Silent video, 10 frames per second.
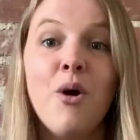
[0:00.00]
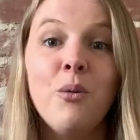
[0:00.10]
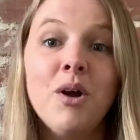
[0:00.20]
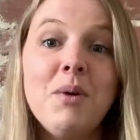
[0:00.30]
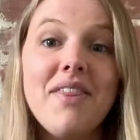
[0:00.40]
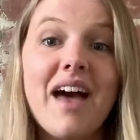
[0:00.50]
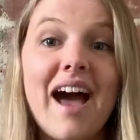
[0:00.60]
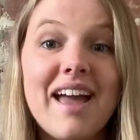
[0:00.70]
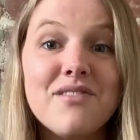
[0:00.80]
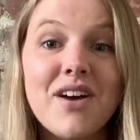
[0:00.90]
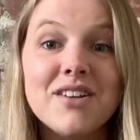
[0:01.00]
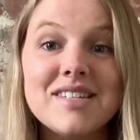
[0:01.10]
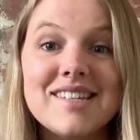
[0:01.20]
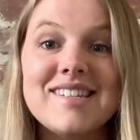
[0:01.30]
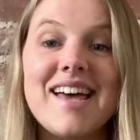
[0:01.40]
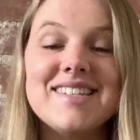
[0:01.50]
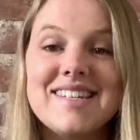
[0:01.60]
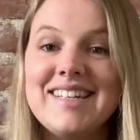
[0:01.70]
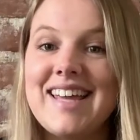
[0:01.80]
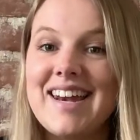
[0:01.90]
one way that I have found success
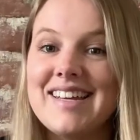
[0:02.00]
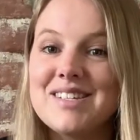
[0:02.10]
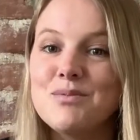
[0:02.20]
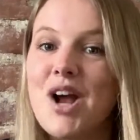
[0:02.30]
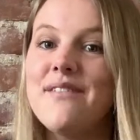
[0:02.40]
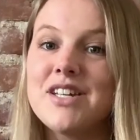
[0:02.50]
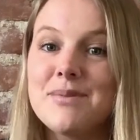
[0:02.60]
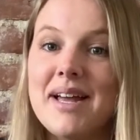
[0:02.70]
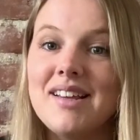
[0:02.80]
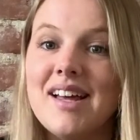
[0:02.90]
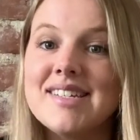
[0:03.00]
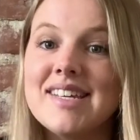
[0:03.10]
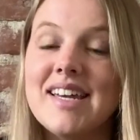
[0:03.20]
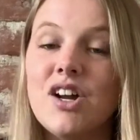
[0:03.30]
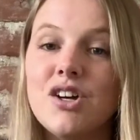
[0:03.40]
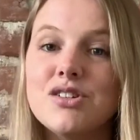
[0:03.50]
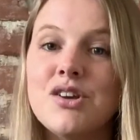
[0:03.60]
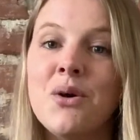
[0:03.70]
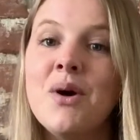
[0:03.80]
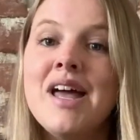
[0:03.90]
in getting some traffic to my closet and
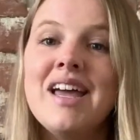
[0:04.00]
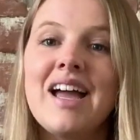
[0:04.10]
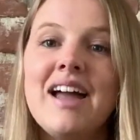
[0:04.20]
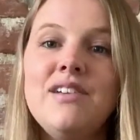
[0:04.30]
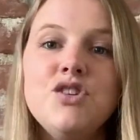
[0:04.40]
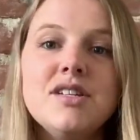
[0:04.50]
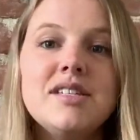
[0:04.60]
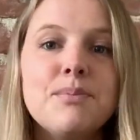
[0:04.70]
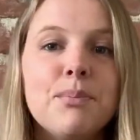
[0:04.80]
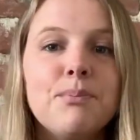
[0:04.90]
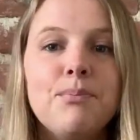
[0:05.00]
also kind of just